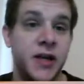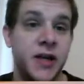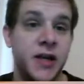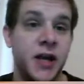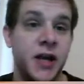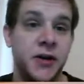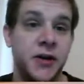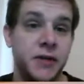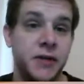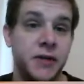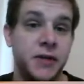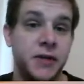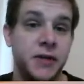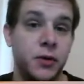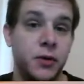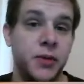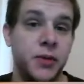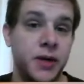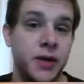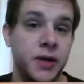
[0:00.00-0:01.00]
k are never
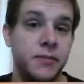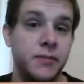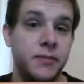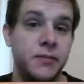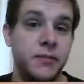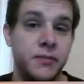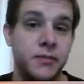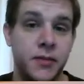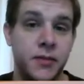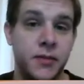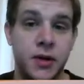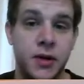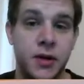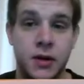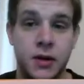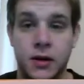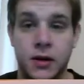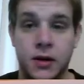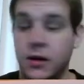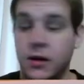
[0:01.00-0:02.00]
coprime.
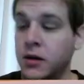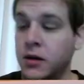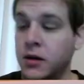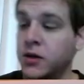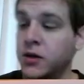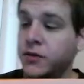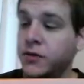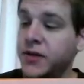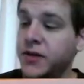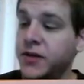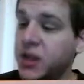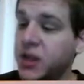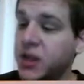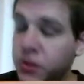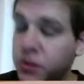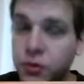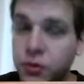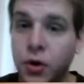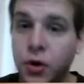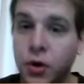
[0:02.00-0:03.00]
So if I take
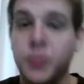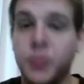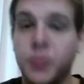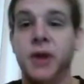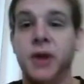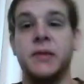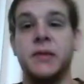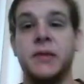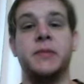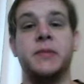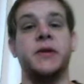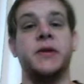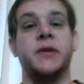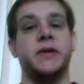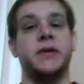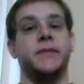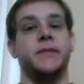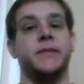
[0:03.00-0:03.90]
two coprime numbers,